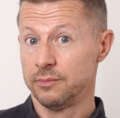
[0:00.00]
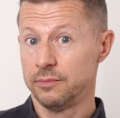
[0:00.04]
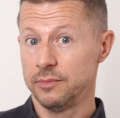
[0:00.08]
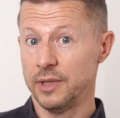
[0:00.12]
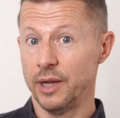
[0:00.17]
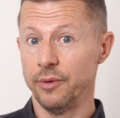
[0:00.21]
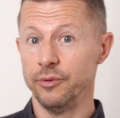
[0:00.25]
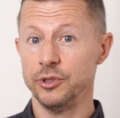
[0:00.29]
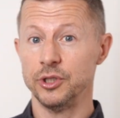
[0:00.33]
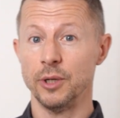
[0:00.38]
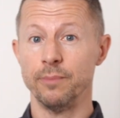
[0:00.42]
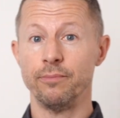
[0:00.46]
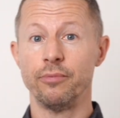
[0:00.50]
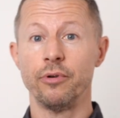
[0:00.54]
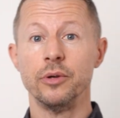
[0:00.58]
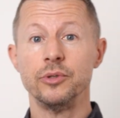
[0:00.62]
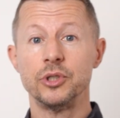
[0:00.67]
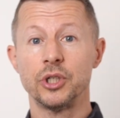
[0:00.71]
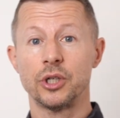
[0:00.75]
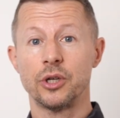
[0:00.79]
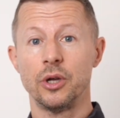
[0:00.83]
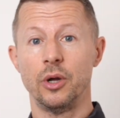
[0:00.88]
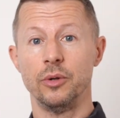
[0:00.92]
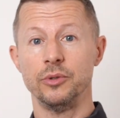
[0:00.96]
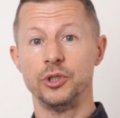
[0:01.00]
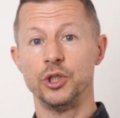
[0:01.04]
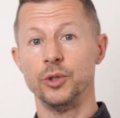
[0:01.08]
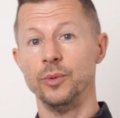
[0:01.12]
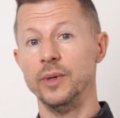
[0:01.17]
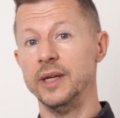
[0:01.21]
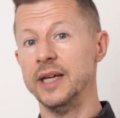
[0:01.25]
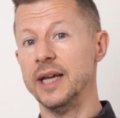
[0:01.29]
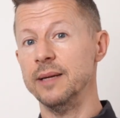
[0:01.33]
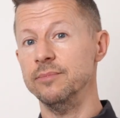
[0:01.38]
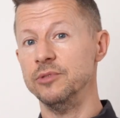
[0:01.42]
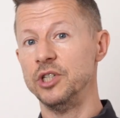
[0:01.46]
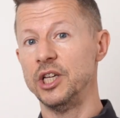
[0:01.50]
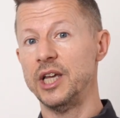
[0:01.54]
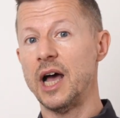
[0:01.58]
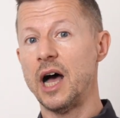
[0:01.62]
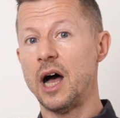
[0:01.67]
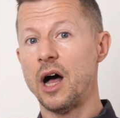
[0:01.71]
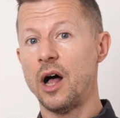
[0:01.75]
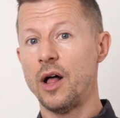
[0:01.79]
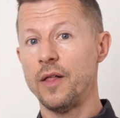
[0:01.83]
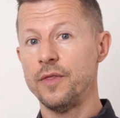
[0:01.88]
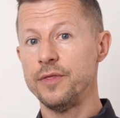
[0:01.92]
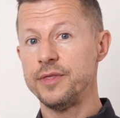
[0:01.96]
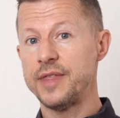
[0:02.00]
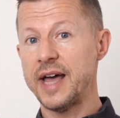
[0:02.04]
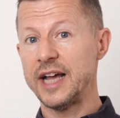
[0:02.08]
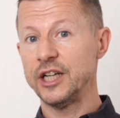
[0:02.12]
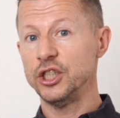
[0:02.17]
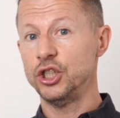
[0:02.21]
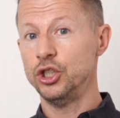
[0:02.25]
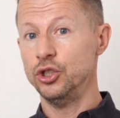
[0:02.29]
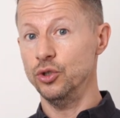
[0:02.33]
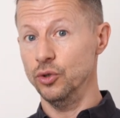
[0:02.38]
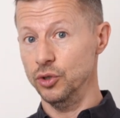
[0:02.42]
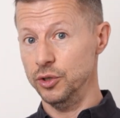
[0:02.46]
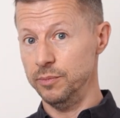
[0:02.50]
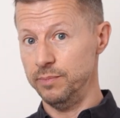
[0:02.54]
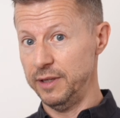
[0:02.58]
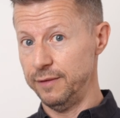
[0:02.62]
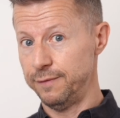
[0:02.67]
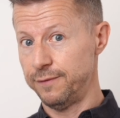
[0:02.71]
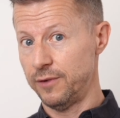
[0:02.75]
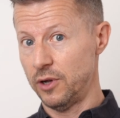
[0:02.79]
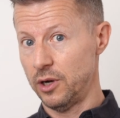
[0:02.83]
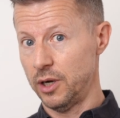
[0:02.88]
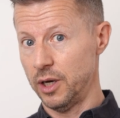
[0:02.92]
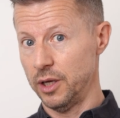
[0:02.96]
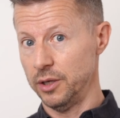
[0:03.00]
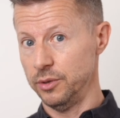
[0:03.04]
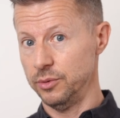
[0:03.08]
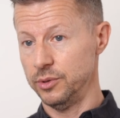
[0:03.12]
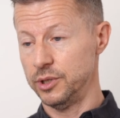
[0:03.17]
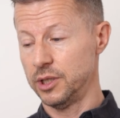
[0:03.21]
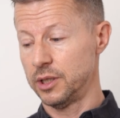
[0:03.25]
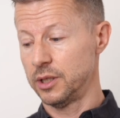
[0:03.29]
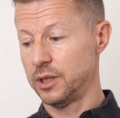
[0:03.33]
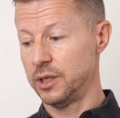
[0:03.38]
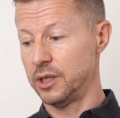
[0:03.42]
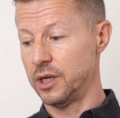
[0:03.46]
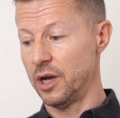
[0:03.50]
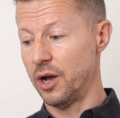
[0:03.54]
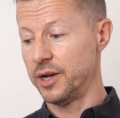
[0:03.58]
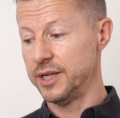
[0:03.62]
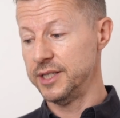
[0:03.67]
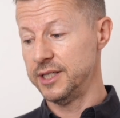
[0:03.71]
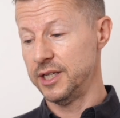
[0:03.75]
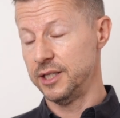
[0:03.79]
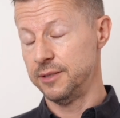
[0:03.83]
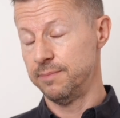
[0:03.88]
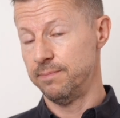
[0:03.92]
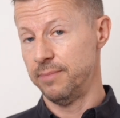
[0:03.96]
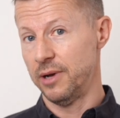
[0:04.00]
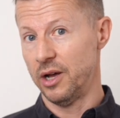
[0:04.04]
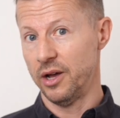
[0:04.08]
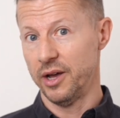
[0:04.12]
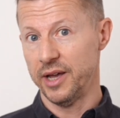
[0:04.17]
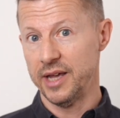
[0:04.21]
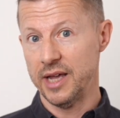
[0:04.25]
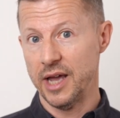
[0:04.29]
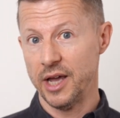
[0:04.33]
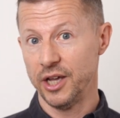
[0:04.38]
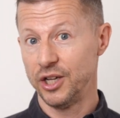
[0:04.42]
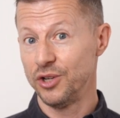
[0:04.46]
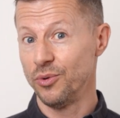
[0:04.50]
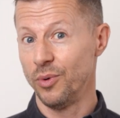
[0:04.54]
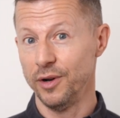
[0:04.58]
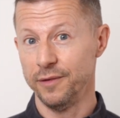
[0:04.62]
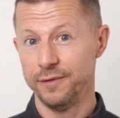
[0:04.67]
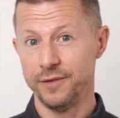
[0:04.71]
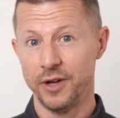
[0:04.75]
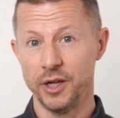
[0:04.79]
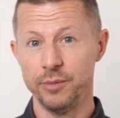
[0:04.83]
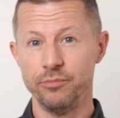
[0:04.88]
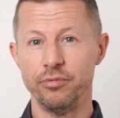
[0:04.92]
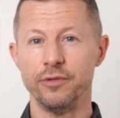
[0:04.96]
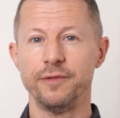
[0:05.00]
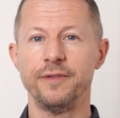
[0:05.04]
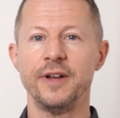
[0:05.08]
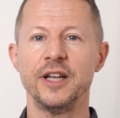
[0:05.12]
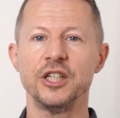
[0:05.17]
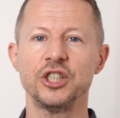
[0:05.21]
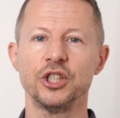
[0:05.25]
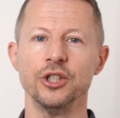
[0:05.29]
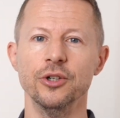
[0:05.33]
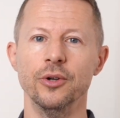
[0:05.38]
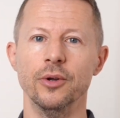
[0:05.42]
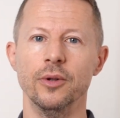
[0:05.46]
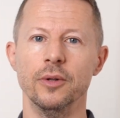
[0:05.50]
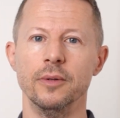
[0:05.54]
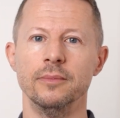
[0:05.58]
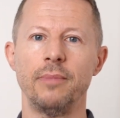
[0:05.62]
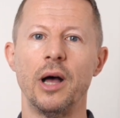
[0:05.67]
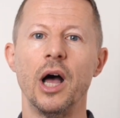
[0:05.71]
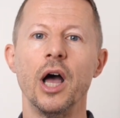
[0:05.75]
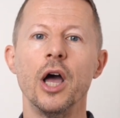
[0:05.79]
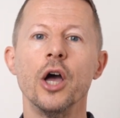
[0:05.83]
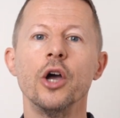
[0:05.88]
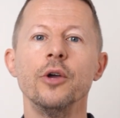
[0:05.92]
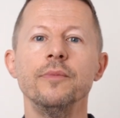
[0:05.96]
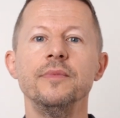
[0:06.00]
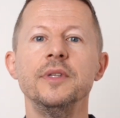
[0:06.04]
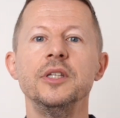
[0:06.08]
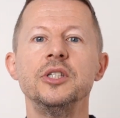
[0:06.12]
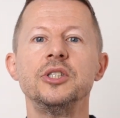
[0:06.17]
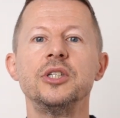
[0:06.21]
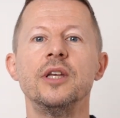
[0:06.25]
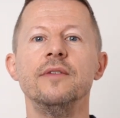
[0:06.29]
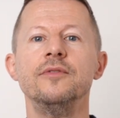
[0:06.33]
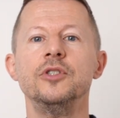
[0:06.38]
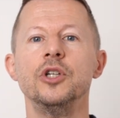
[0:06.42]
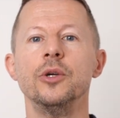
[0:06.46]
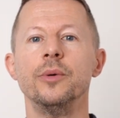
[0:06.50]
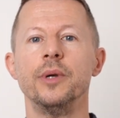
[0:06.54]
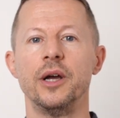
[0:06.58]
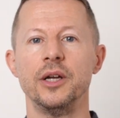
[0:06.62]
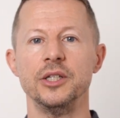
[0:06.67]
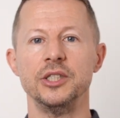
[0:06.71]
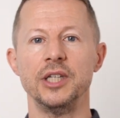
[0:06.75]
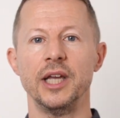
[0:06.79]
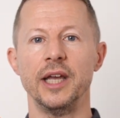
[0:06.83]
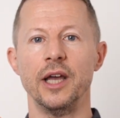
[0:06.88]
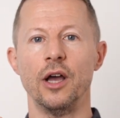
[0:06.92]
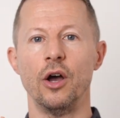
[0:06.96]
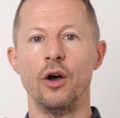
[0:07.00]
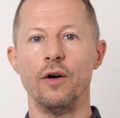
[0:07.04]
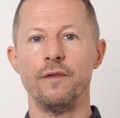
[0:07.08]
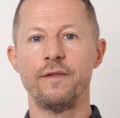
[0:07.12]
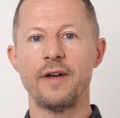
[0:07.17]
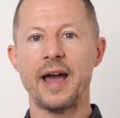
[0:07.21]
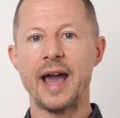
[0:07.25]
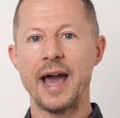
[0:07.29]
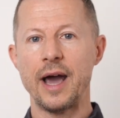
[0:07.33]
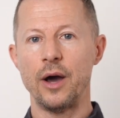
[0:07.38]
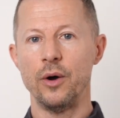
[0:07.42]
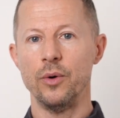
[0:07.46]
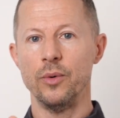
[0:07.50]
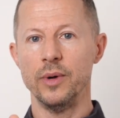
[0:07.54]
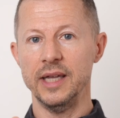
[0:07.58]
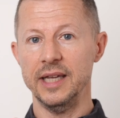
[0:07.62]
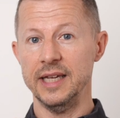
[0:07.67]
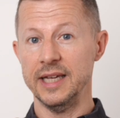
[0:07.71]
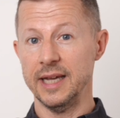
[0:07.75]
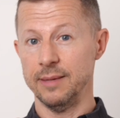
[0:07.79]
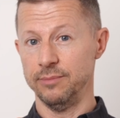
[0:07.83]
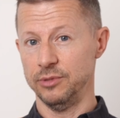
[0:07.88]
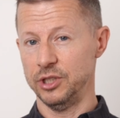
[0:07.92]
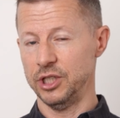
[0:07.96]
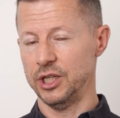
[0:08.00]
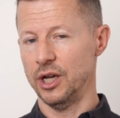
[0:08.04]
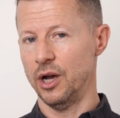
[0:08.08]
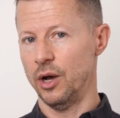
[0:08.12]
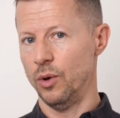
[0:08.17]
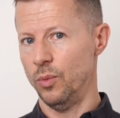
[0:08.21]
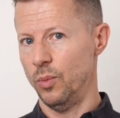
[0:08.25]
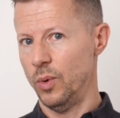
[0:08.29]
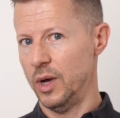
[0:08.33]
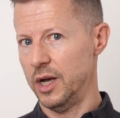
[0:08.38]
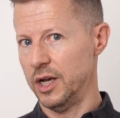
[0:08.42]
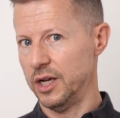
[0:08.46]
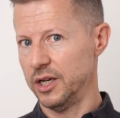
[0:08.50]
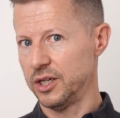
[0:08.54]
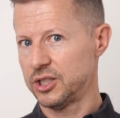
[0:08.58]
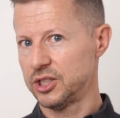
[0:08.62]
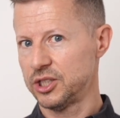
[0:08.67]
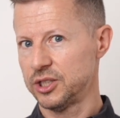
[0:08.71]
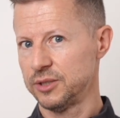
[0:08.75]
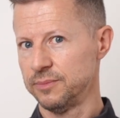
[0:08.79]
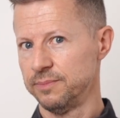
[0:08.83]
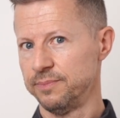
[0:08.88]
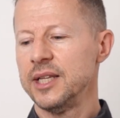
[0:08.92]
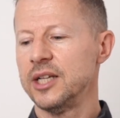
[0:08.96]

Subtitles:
There is a protocol to EMDR that should be followed, guided by a qualified professional. But I hope this gives you an idea of how EMDR works.